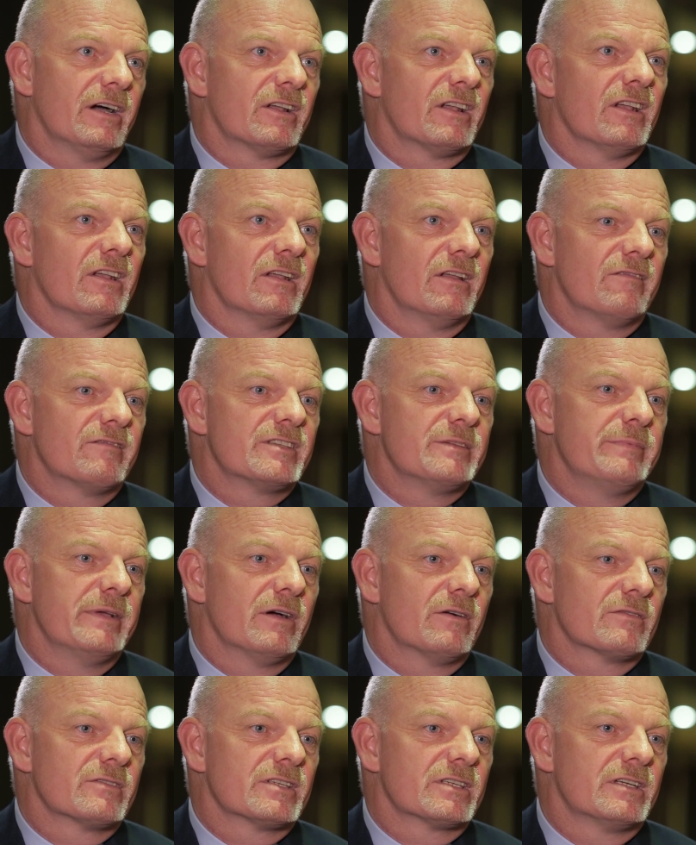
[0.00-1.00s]
I'd love to be
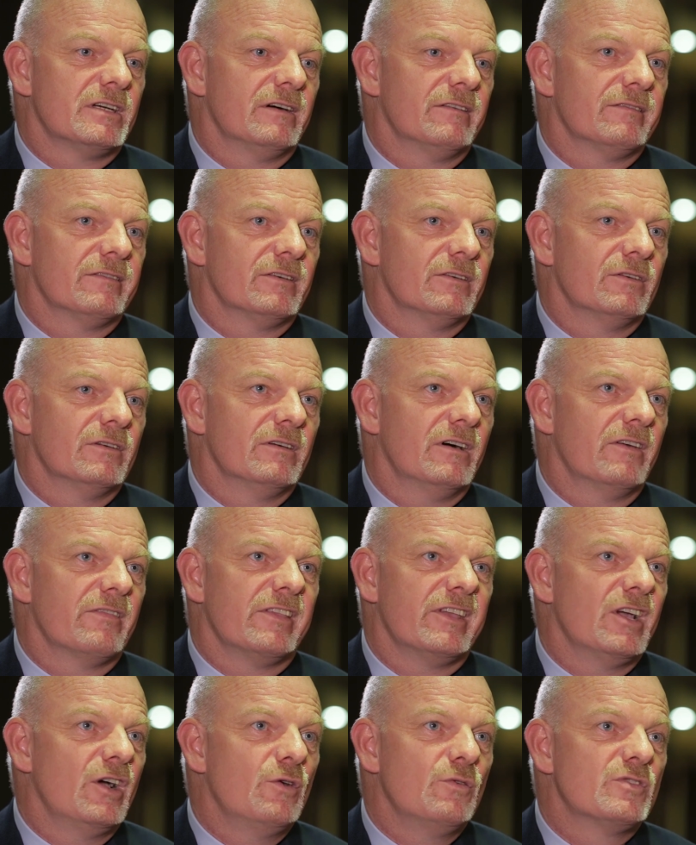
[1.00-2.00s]
able to cover
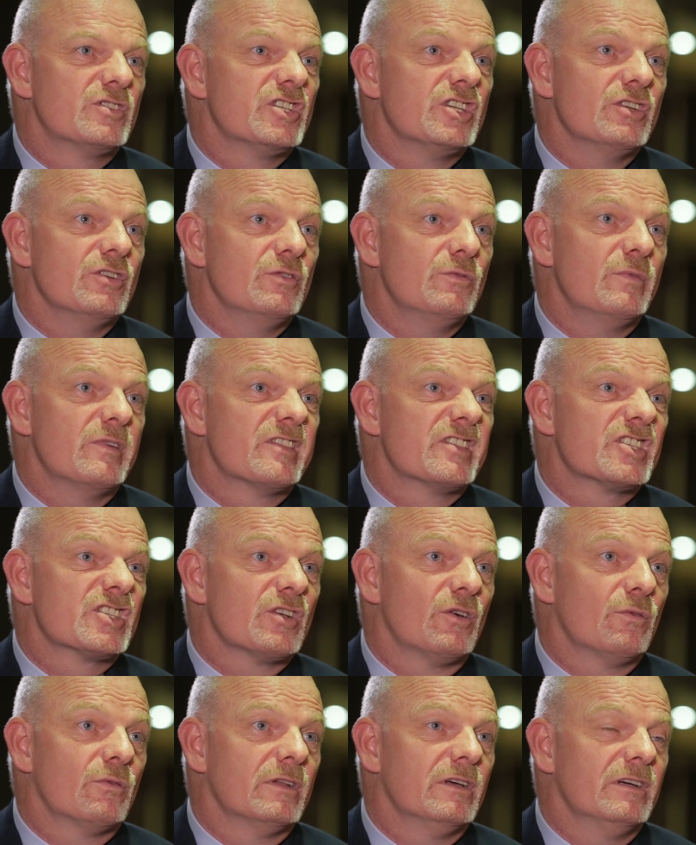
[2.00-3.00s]
the O2 with
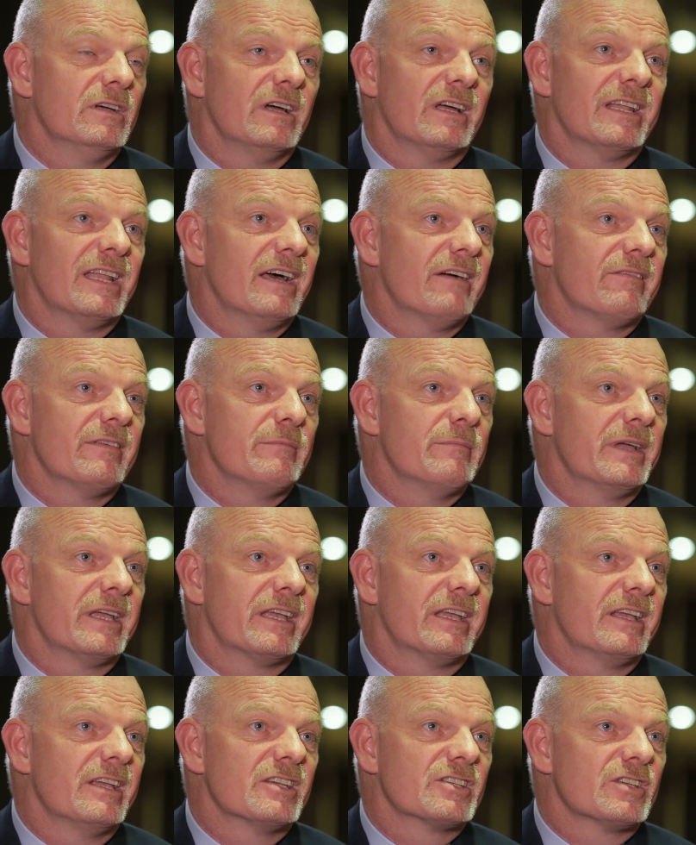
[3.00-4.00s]
solar and have it
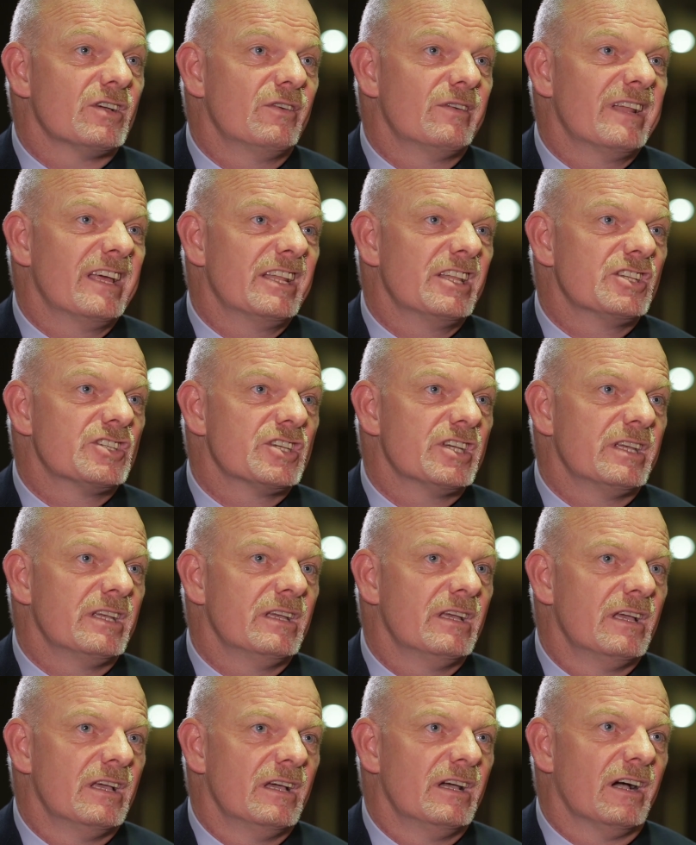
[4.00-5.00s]
making its own energy
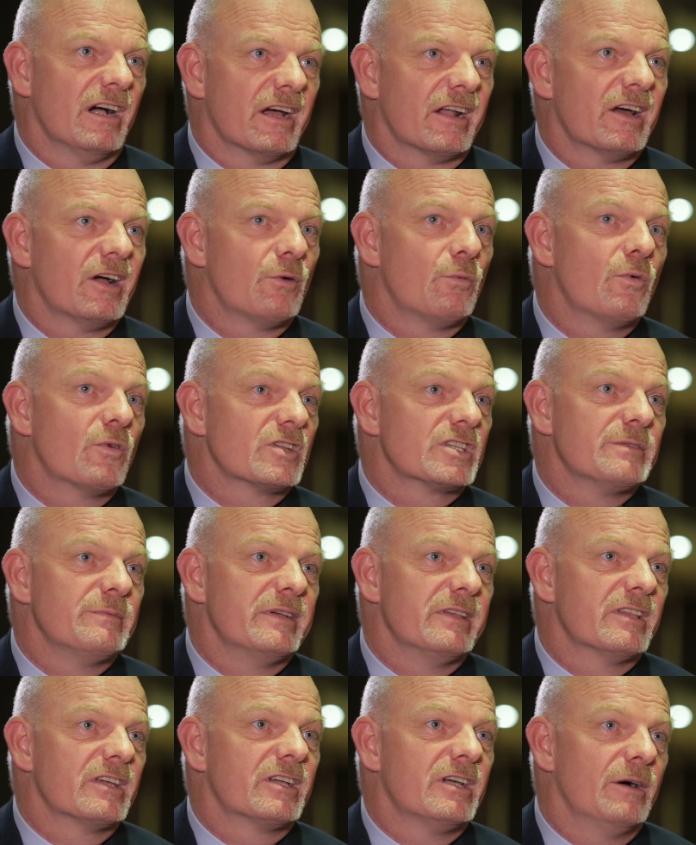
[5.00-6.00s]
and I want to
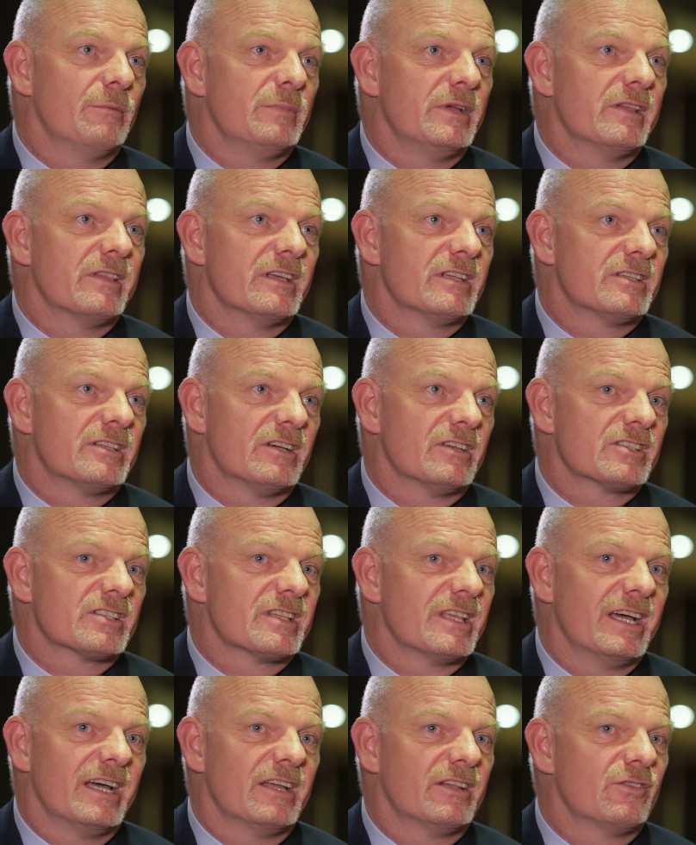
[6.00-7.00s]
be the company that does
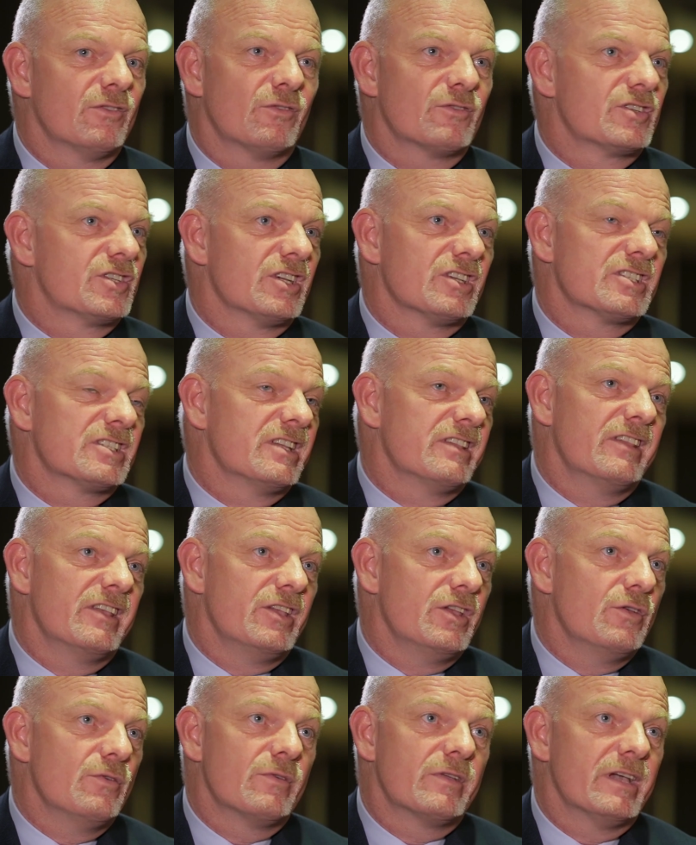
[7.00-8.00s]
that not just in
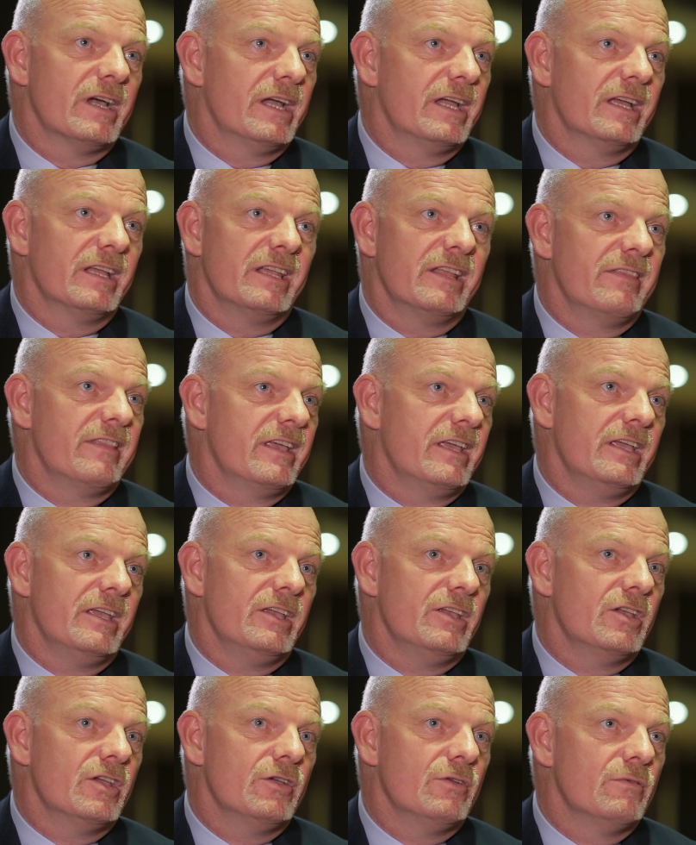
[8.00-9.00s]
the UK and in the
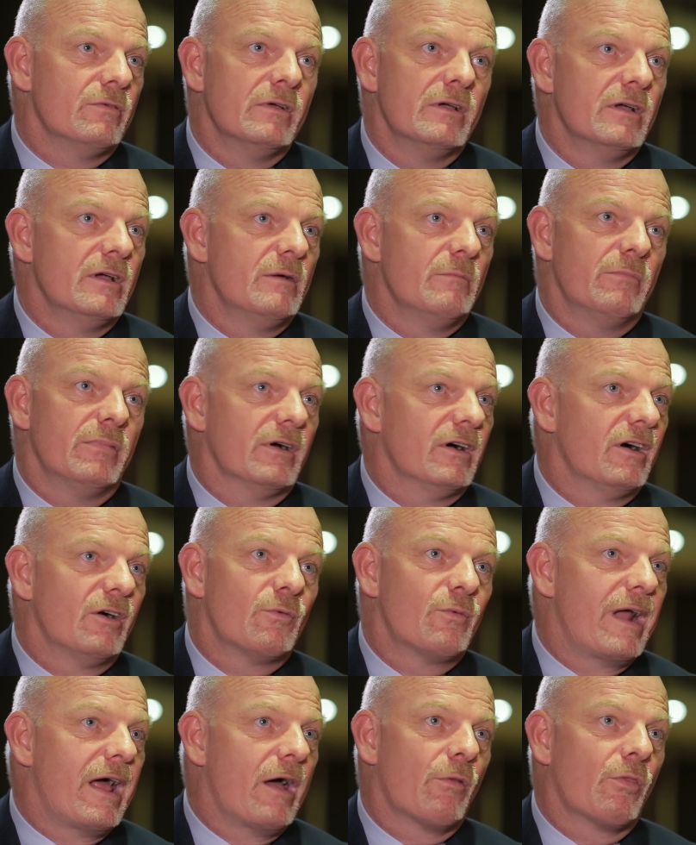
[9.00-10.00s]
EU but
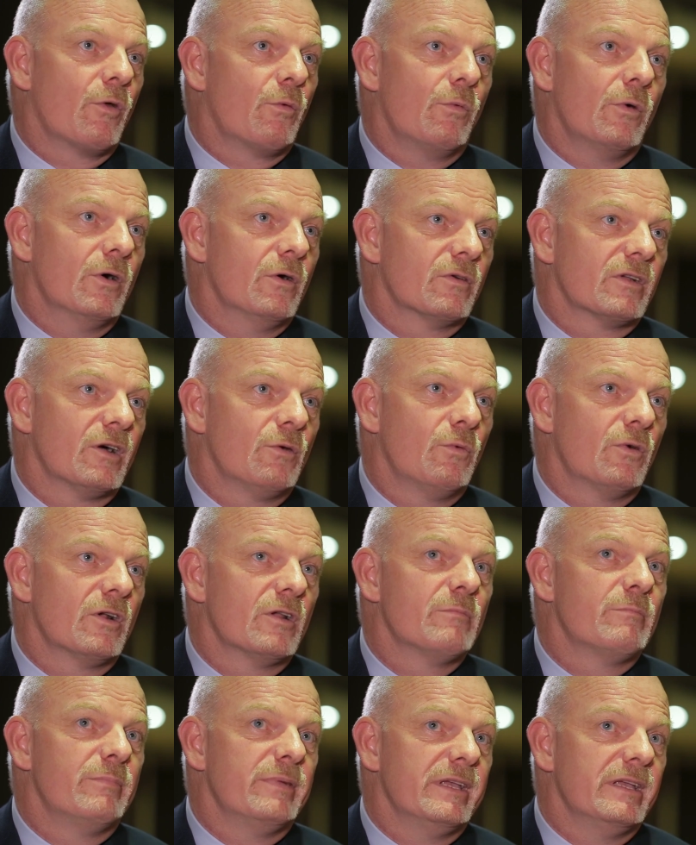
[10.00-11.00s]
around the world. I want
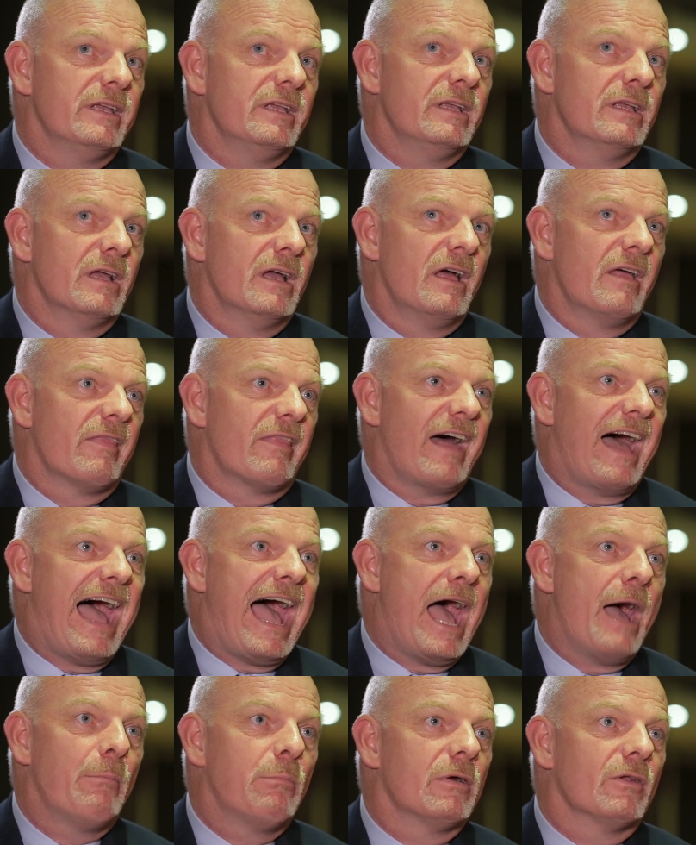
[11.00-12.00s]
to be the
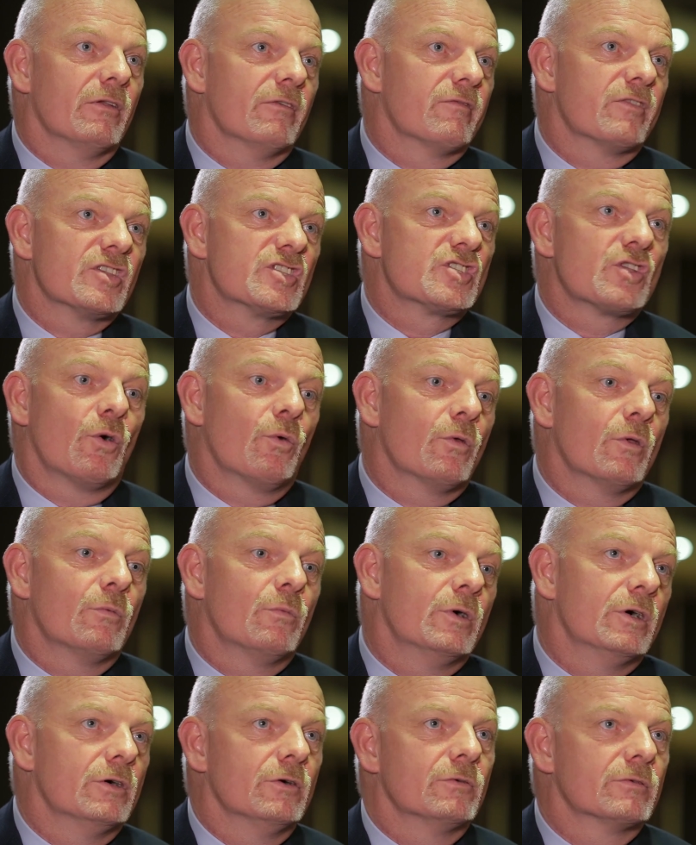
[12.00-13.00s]
apple of the solar
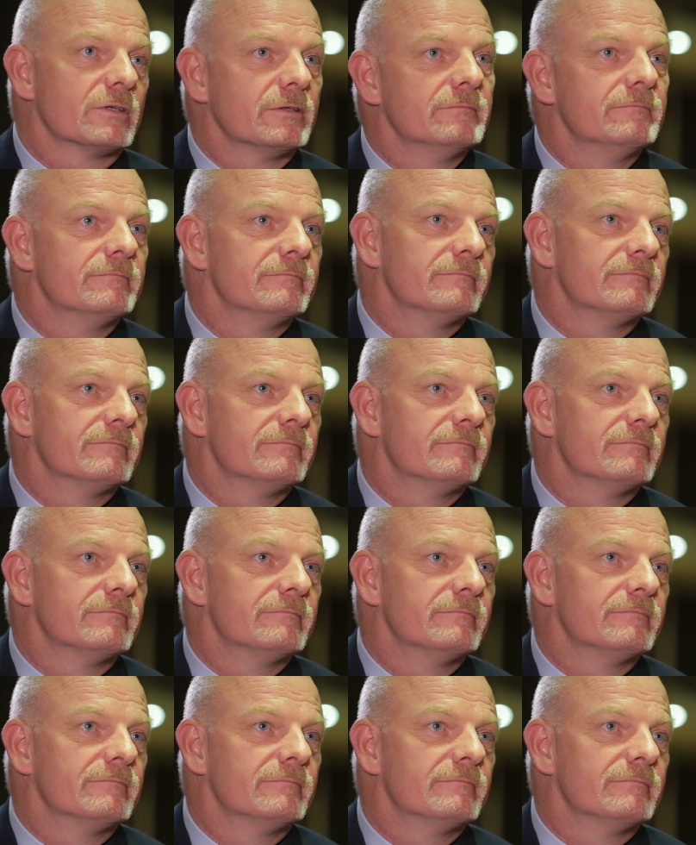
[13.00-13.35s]
world.